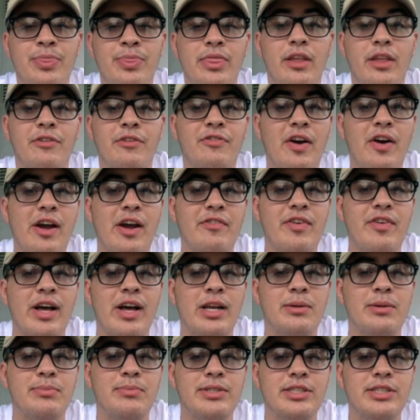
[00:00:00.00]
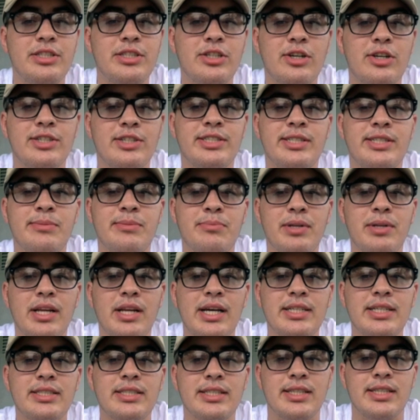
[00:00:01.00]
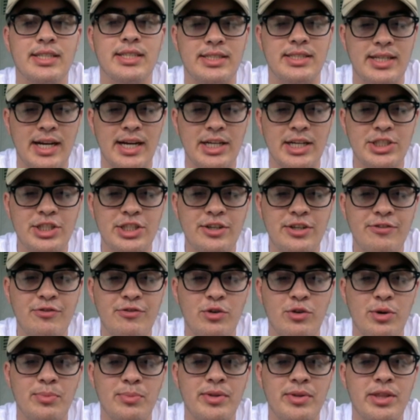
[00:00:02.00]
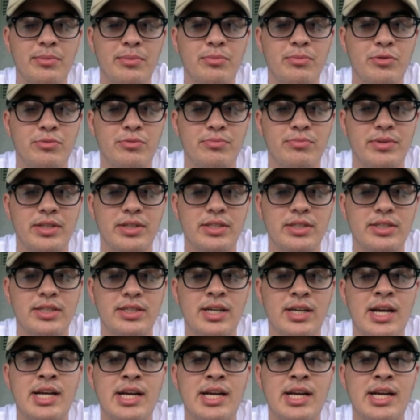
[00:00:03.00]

The five elements are symbolized in the Tai Chi form in the movements,